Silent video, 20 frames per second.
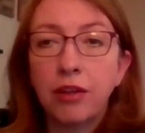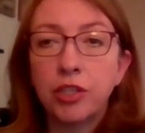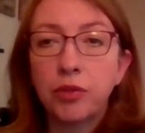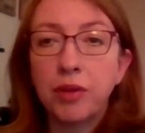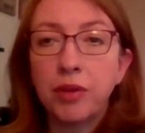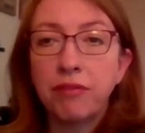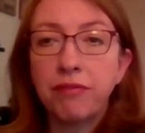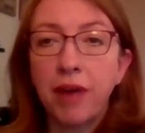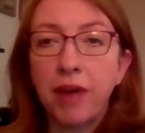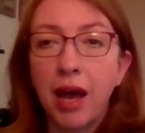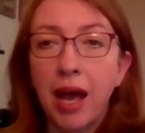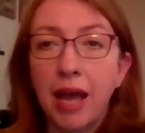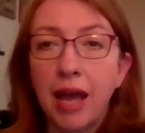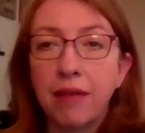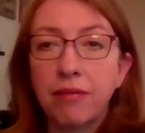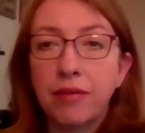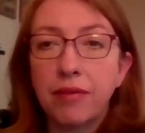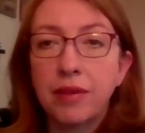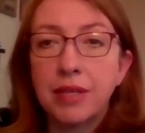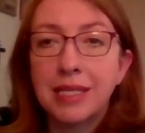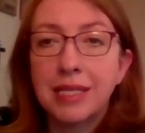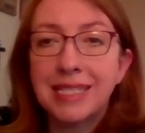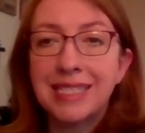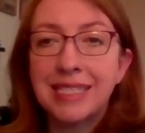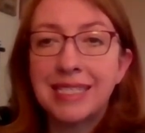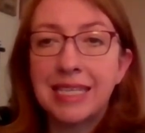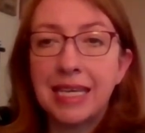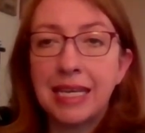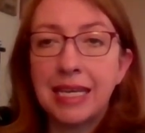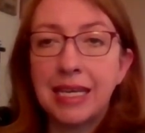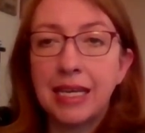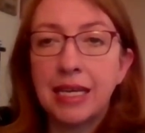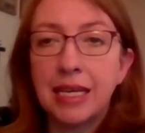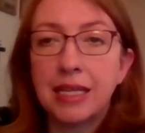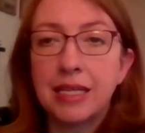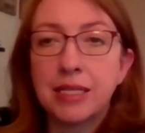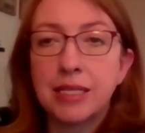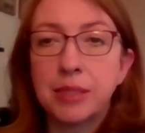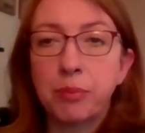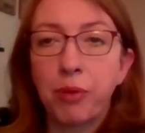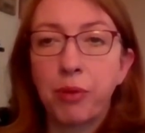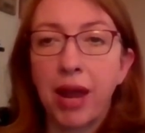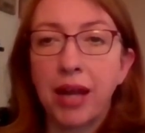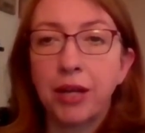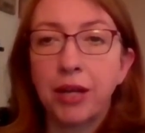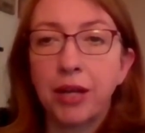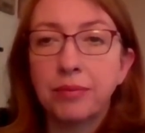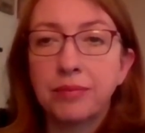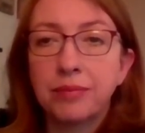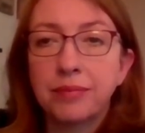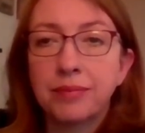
degree 5, C in the soprano.